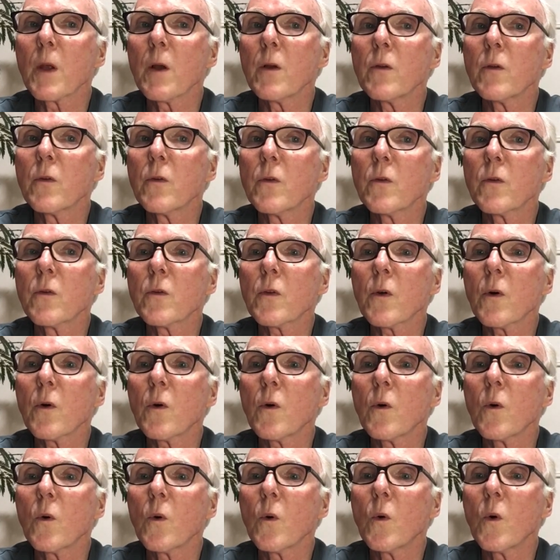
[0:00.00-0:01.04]

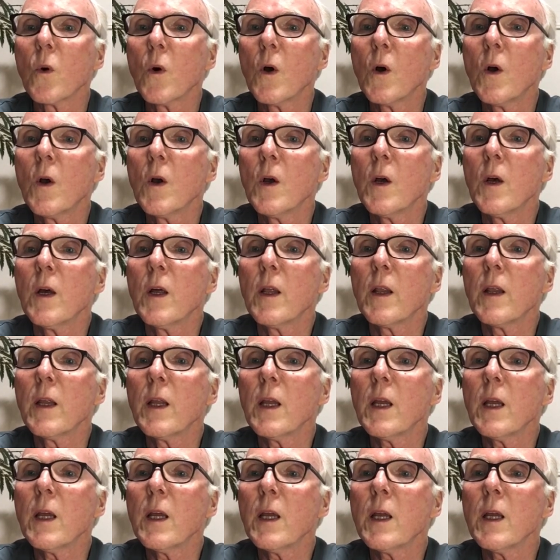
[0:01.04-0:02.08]
So
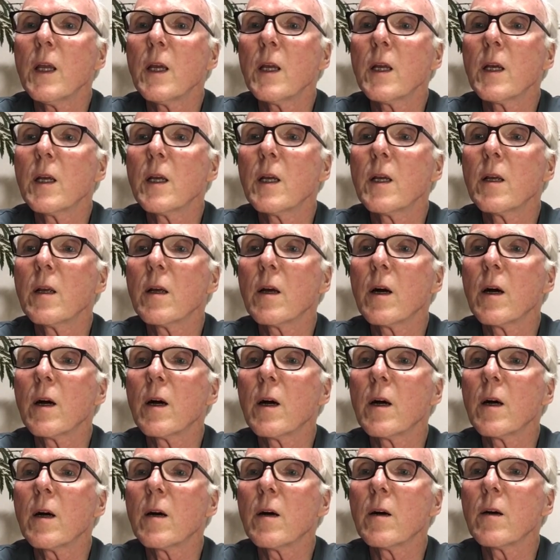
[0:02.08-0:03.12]
the
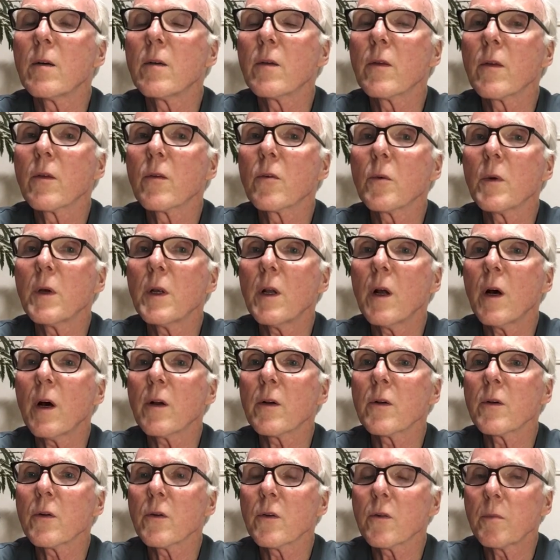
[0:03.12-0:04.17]
3
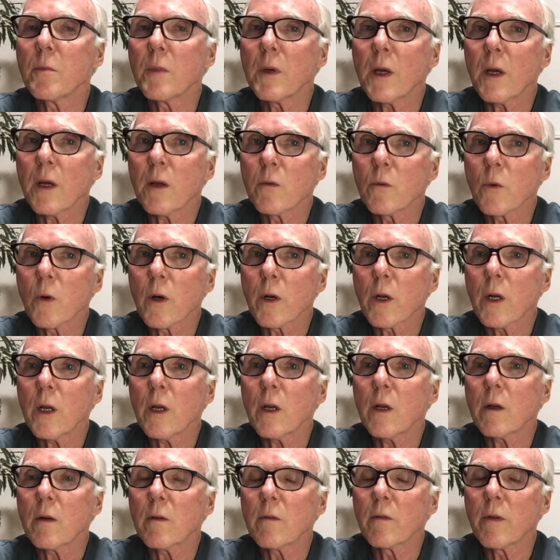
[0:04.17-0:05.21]
daughters began
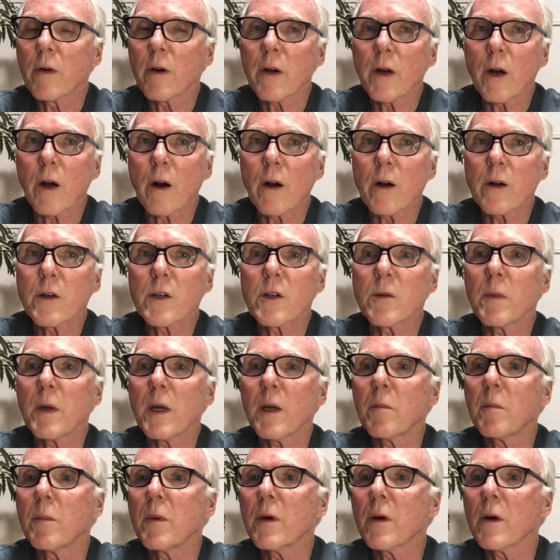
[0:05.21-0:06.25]
working very hard to
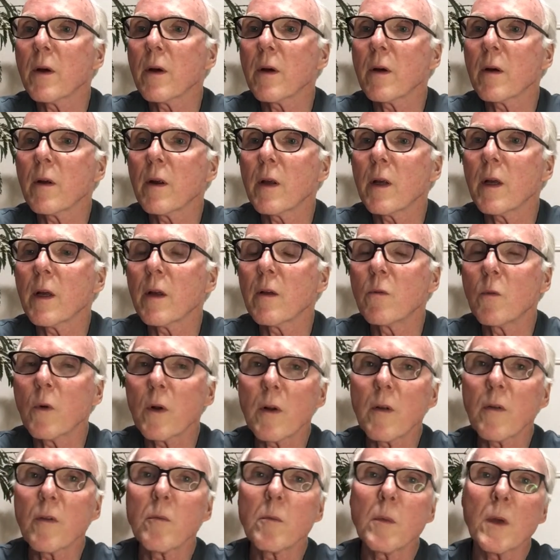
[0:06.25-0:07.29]
make beer, and one
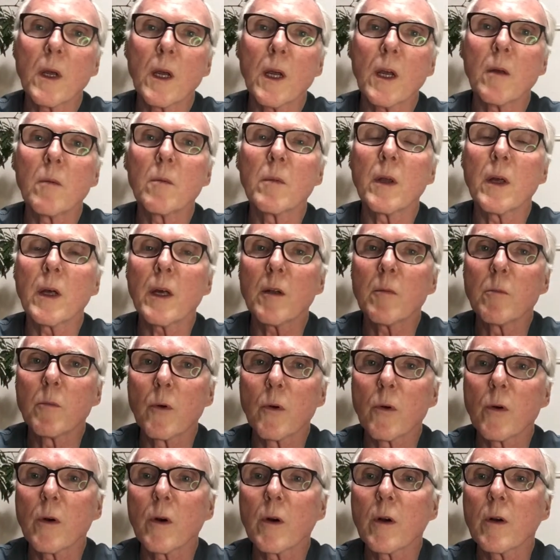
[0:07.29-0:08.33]
of them became the head
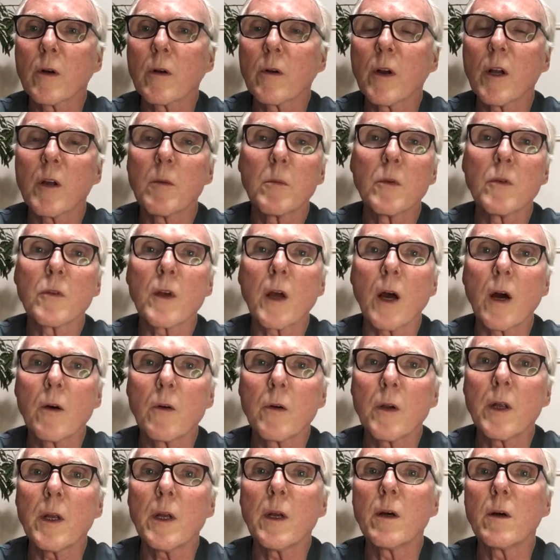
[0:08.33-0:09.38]
brewer. Her name is
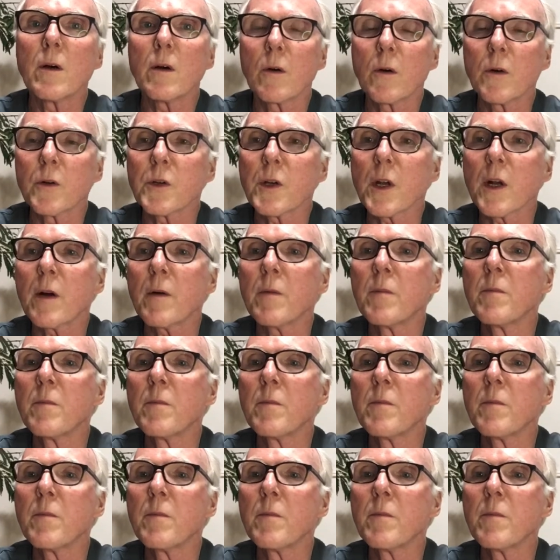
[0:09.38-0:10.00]
Kaori Oshita,